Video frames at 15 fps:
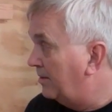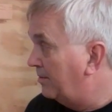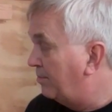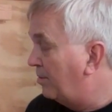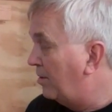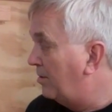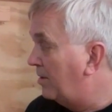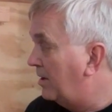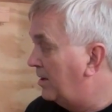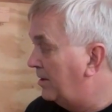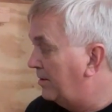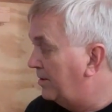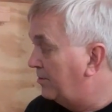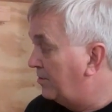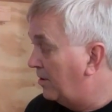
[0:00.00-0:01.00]
pro, uh,
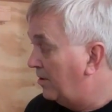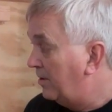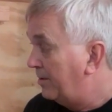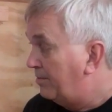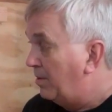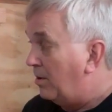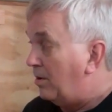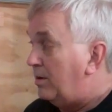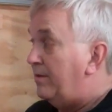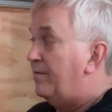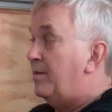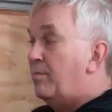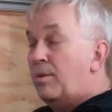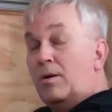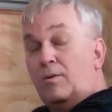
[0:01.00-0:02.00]
the drawing part of
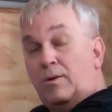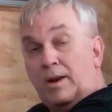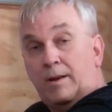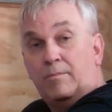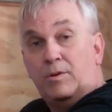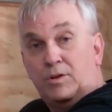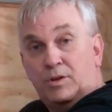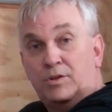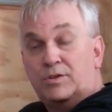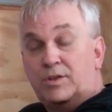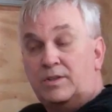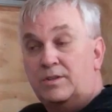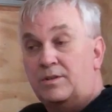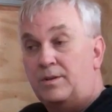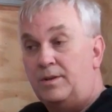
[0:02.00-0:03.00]
the program you're
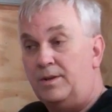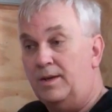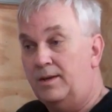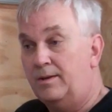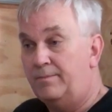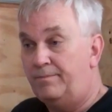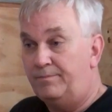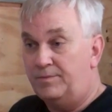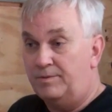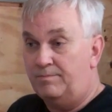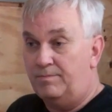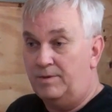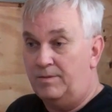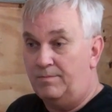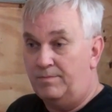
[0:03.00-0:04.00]
using the, uh,
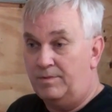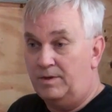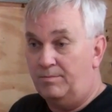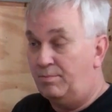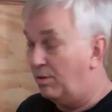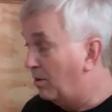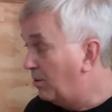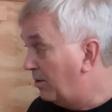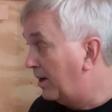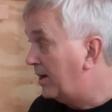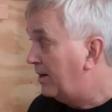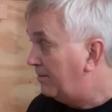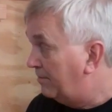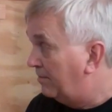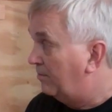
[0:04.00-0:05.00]
to,
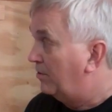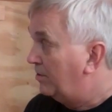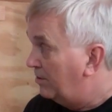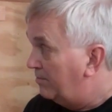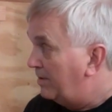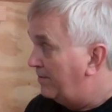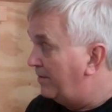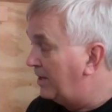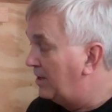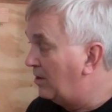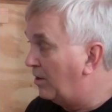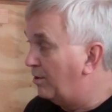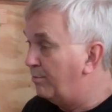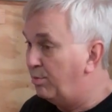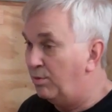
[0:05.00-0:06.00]
program, whether it be
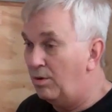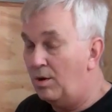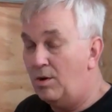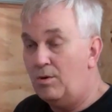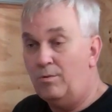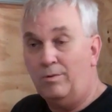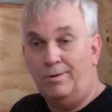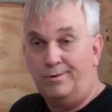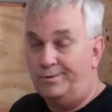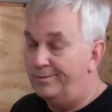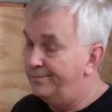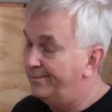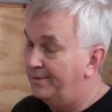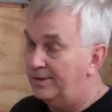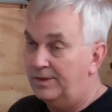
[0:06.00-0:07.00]
VCarve Pro or
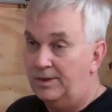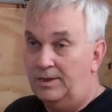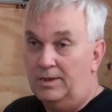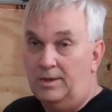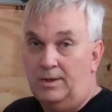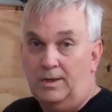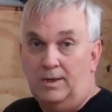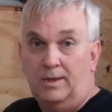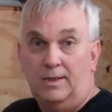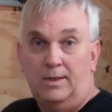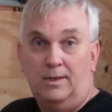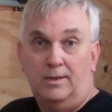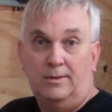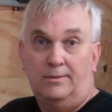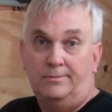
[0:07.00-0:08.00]

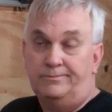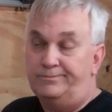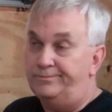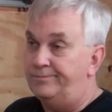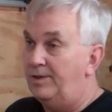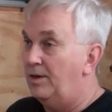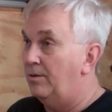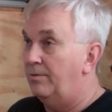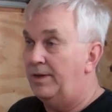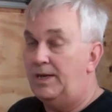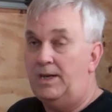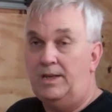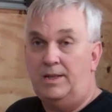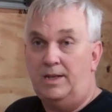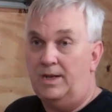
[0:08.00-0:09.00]
uh, you know
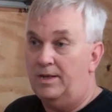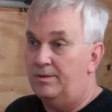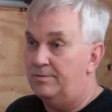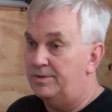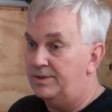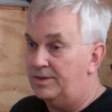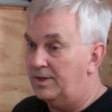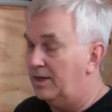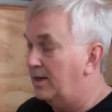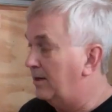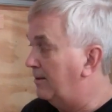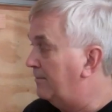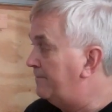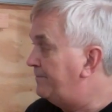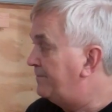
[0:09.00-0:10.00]
any of the other ones. Um,